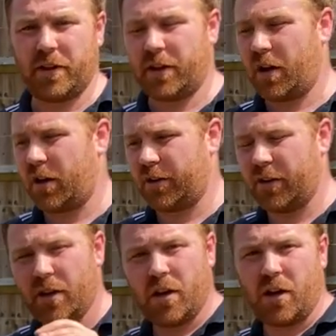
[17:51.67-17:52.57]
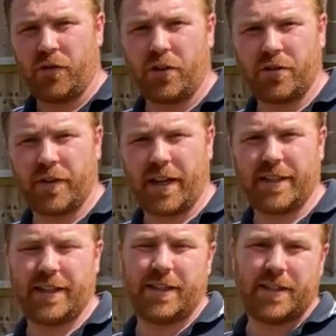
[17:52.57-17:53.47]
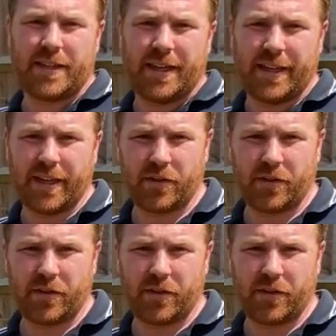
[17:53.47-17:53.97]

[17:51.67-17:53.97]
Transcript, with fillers: a garden and rotivating it and seeding it.